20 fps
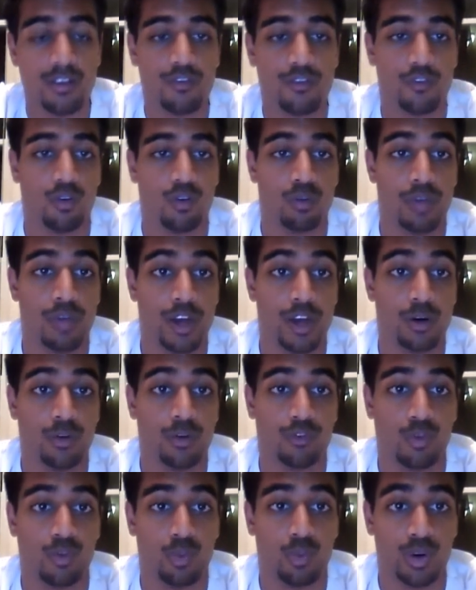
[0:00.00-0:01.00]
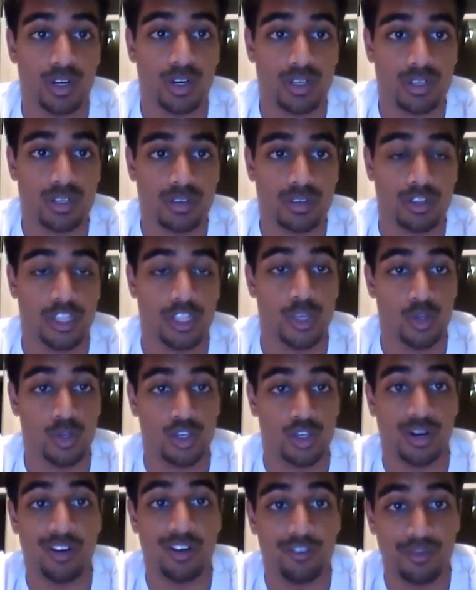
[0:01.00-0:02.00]
for better or for worse. So the
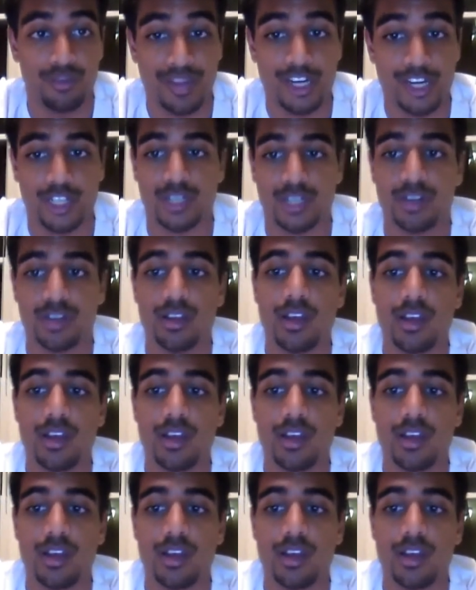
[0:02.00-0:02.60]
user and information.